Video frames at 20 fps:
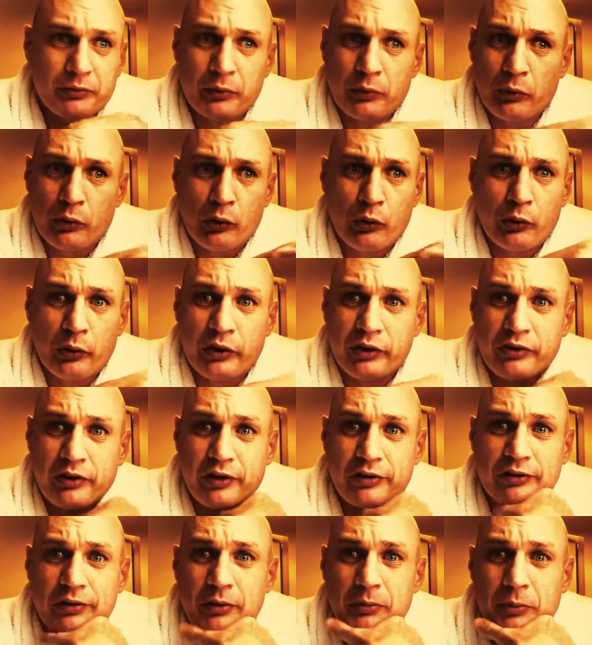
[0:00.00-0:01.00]
We all went
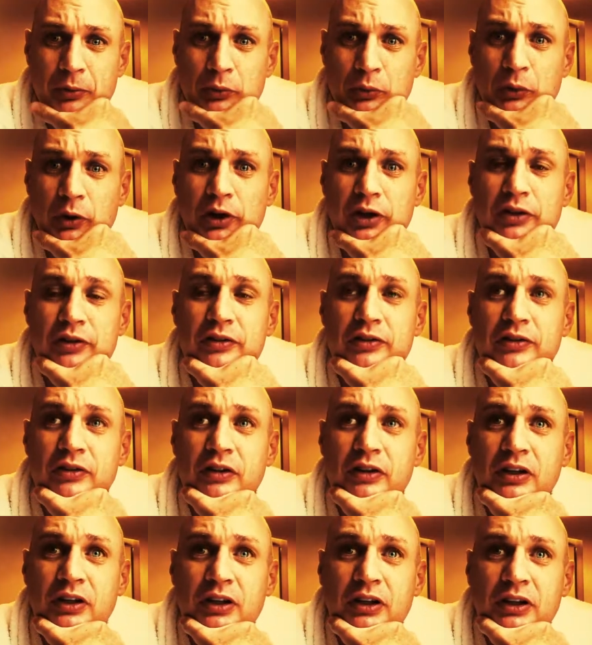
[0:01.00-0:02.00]
our separate ways.
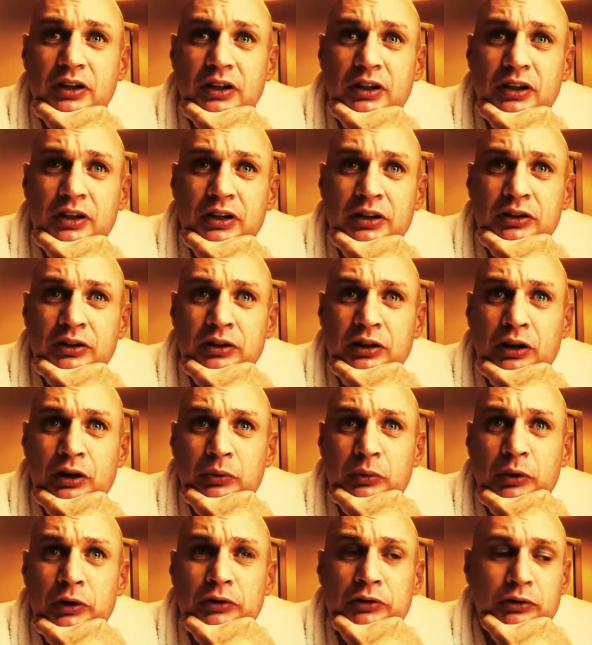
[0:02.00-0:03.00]
You know,
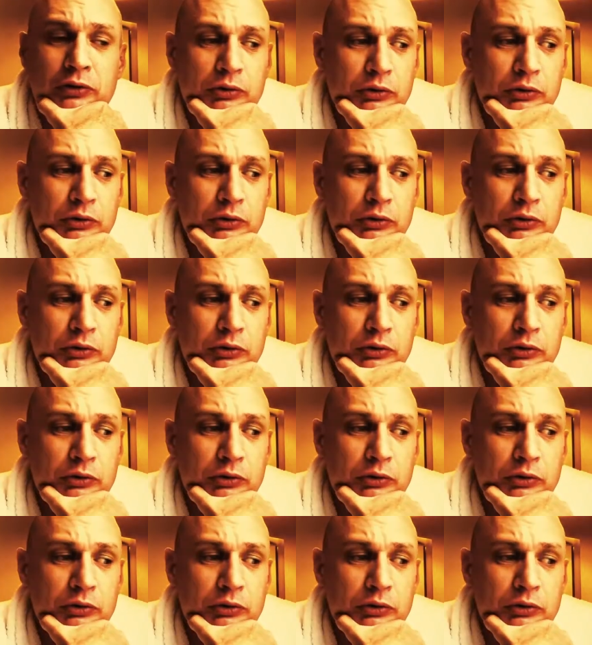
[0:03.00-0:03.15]
I went